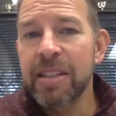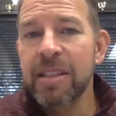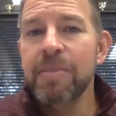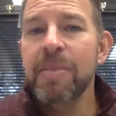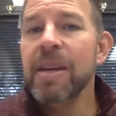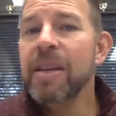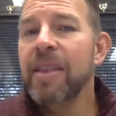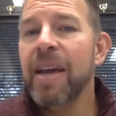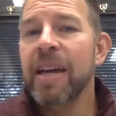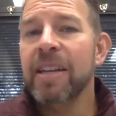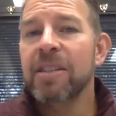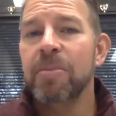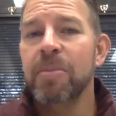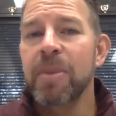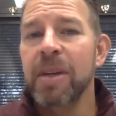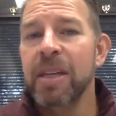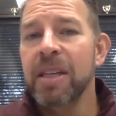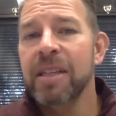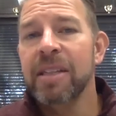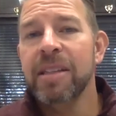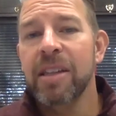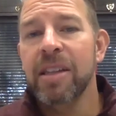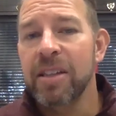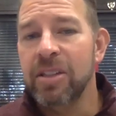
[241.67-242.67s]
To me, that's
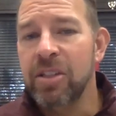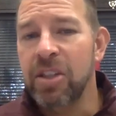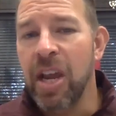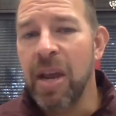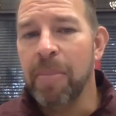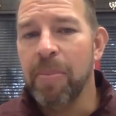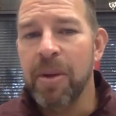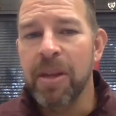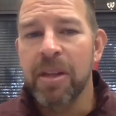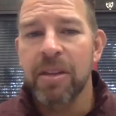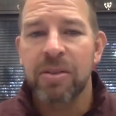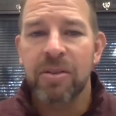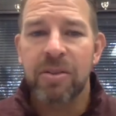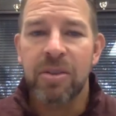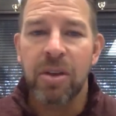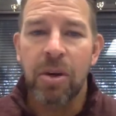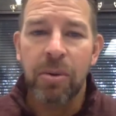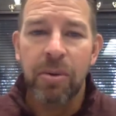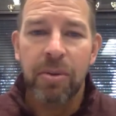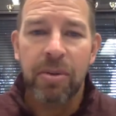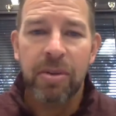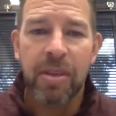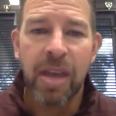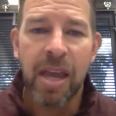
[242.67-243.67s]
being a champion.
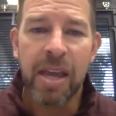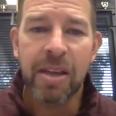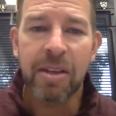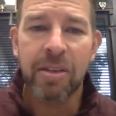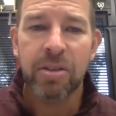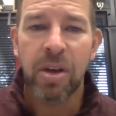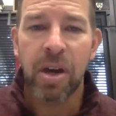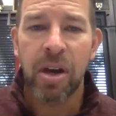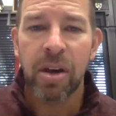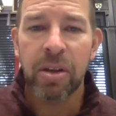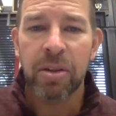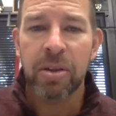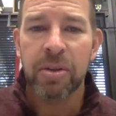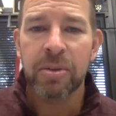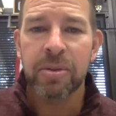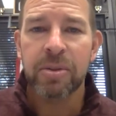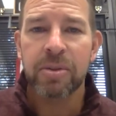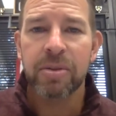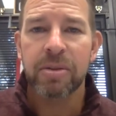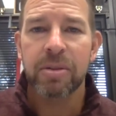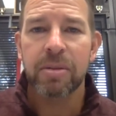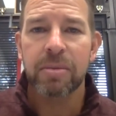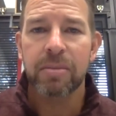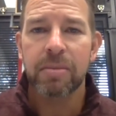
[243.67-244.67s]
So thank you to all
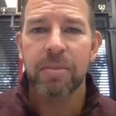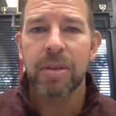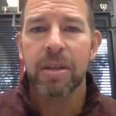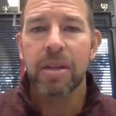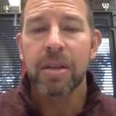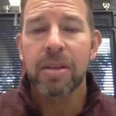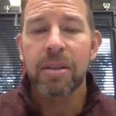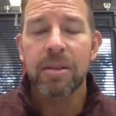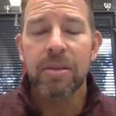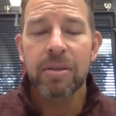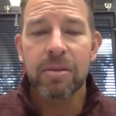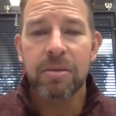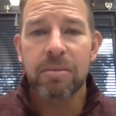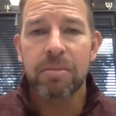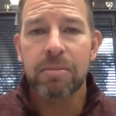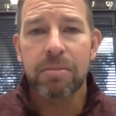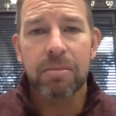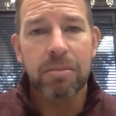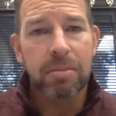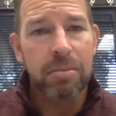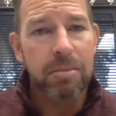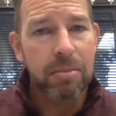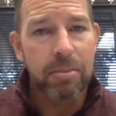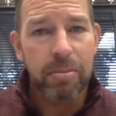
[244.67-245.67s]
those
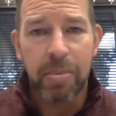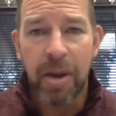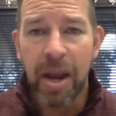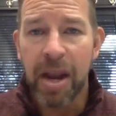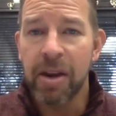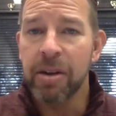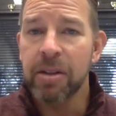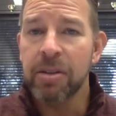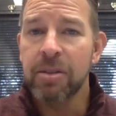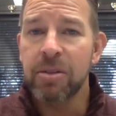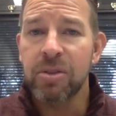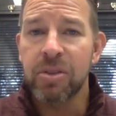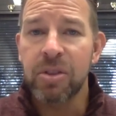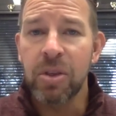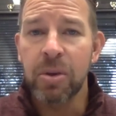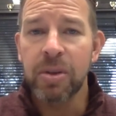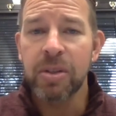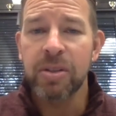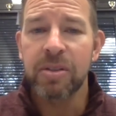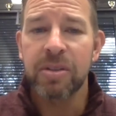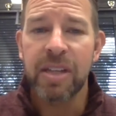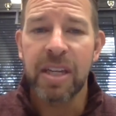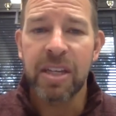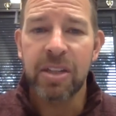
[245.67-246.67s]
parents,
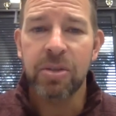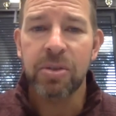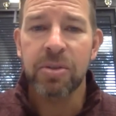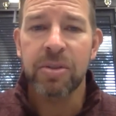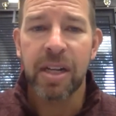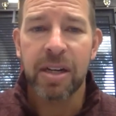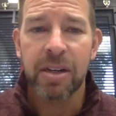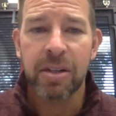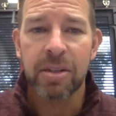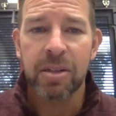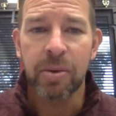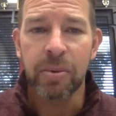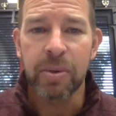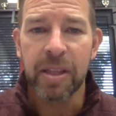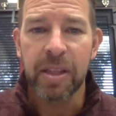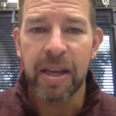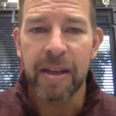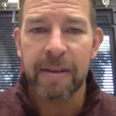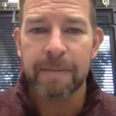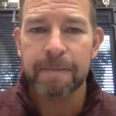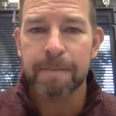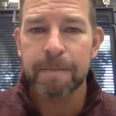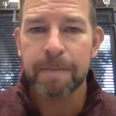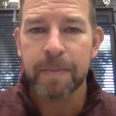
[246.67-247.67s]
students, teachers that are doing
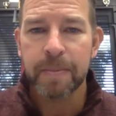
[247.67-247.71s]
that.